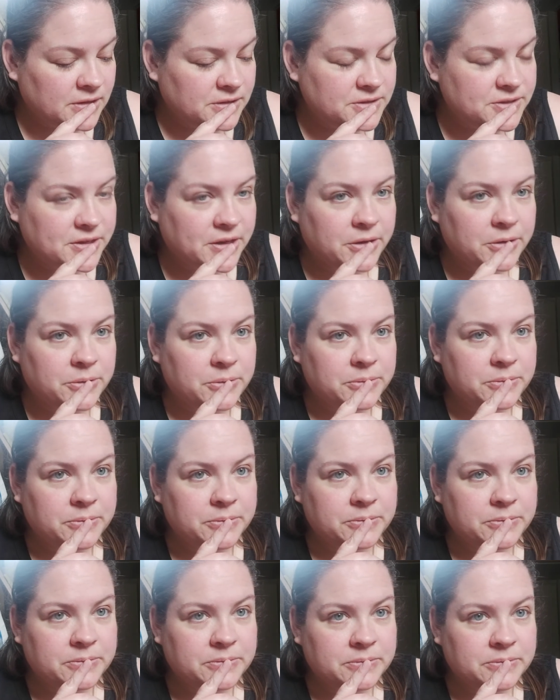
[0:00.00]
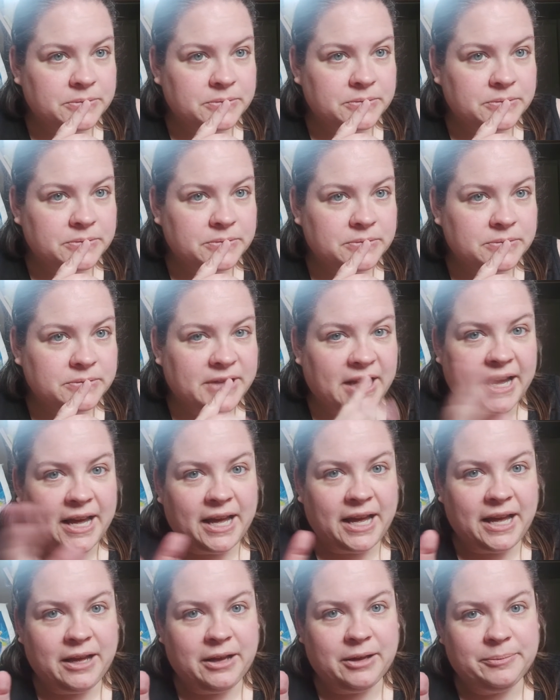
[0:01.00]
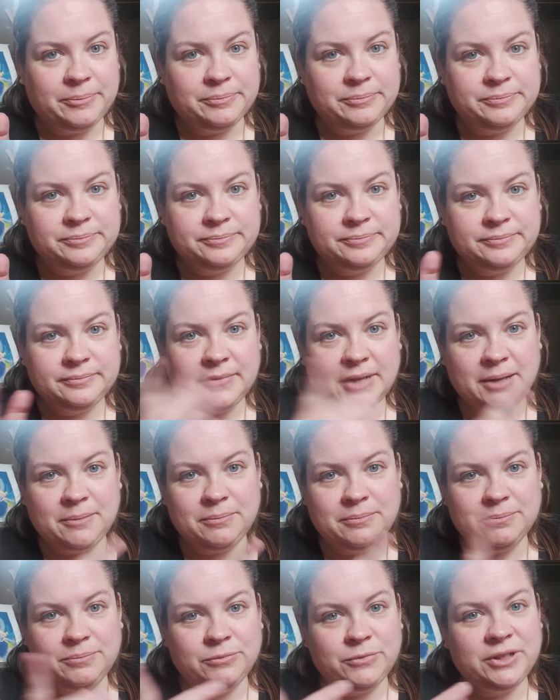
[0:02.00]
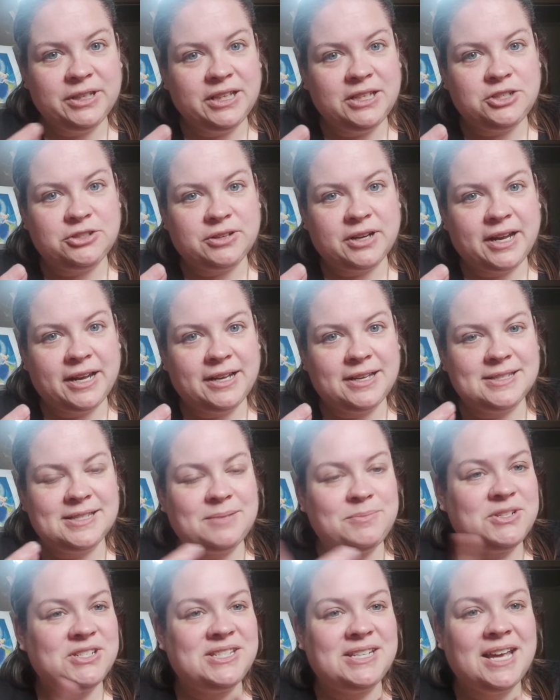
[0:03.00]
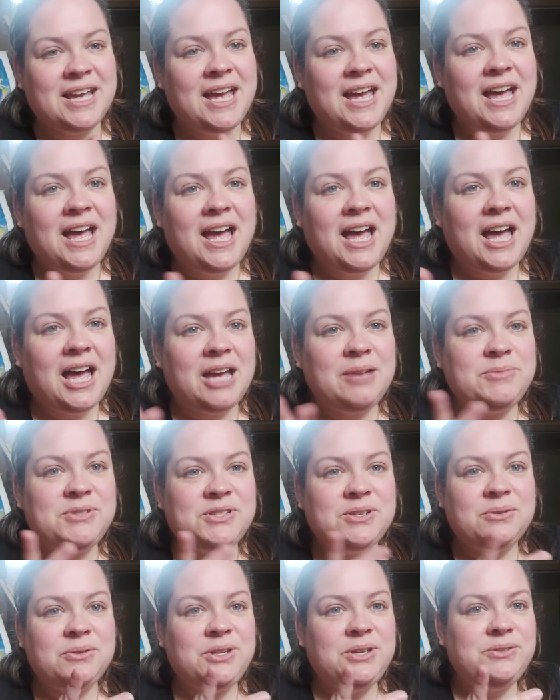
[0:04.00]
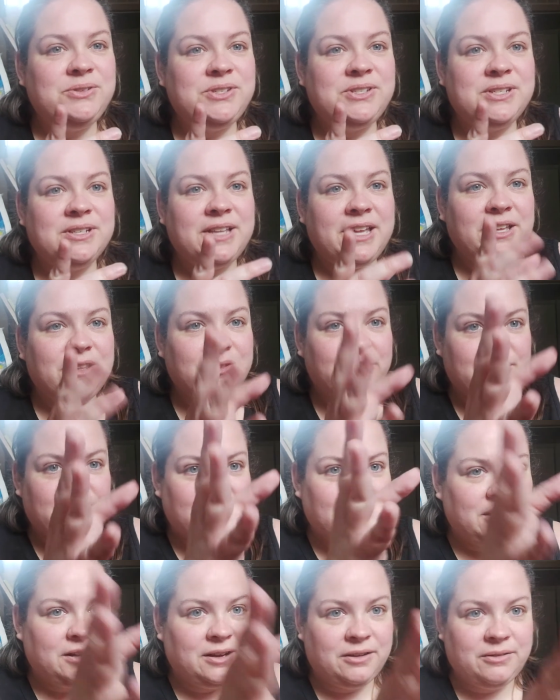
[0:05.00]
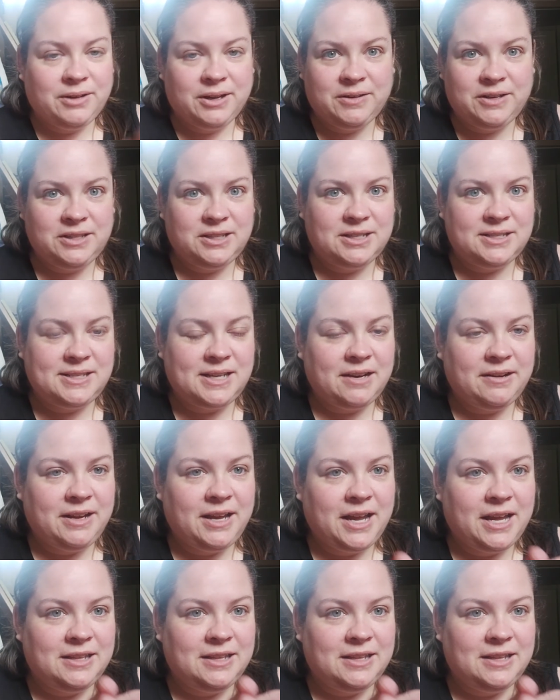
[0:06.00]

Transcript: so, yeah, um, I'm really trying because I'm just, I'm so used to like looking around in this area.